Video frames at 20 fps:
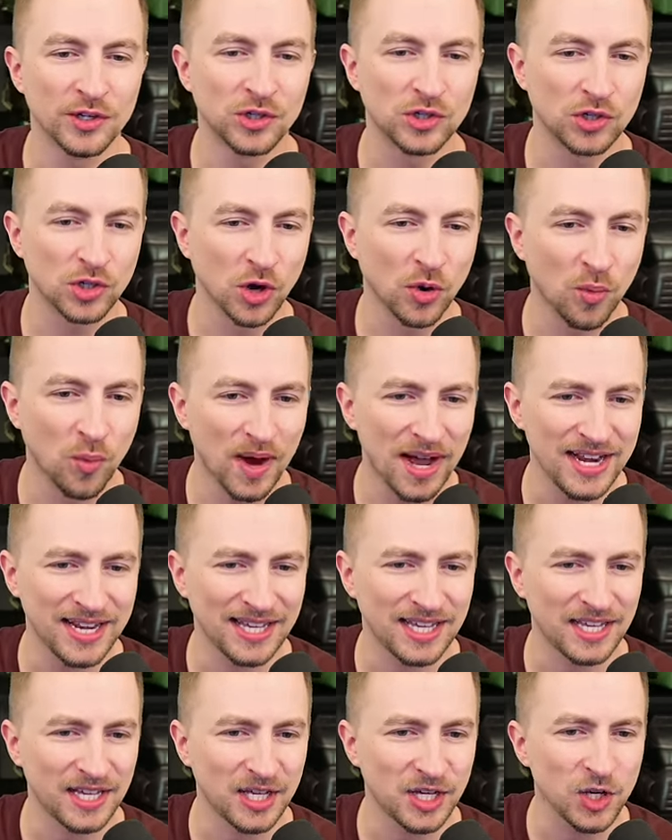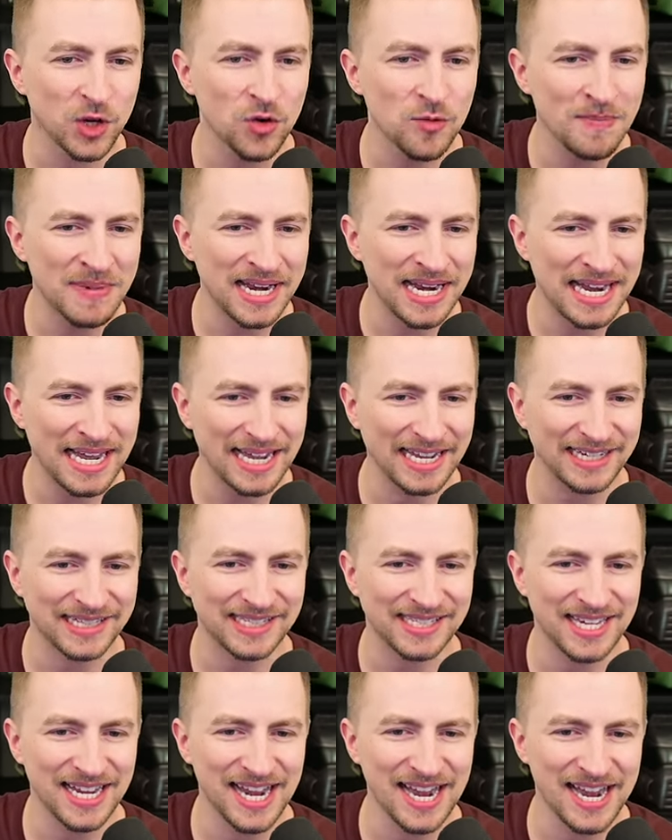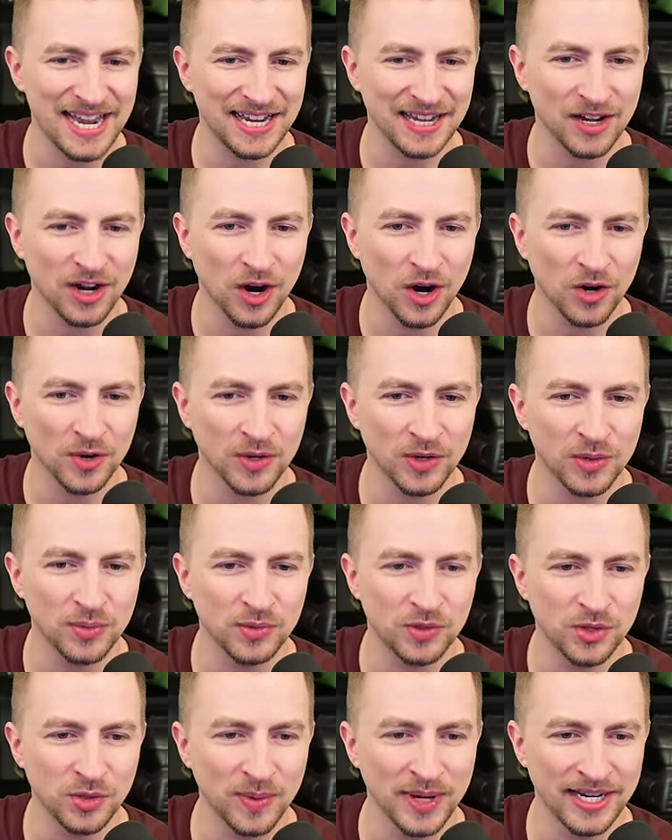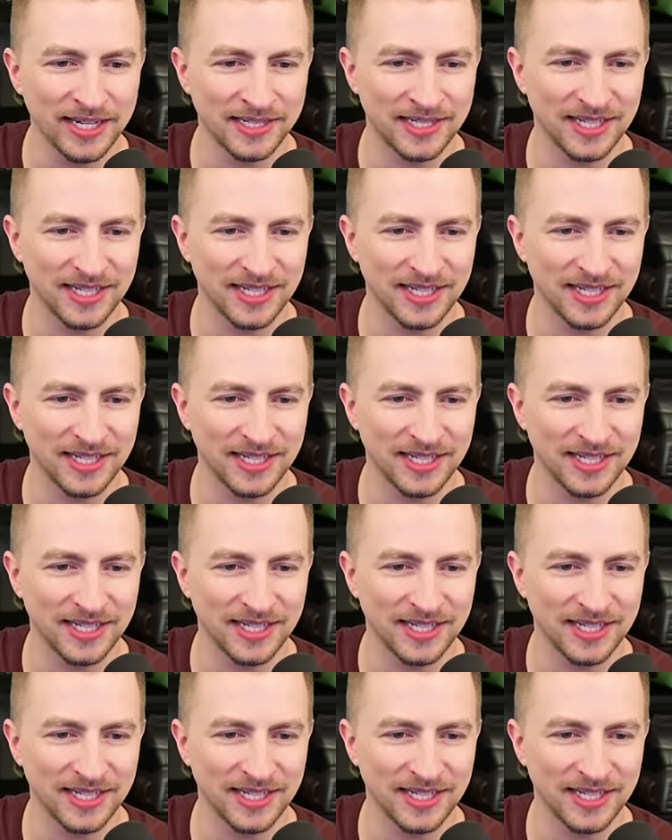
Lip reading: So what humaning ting are you doing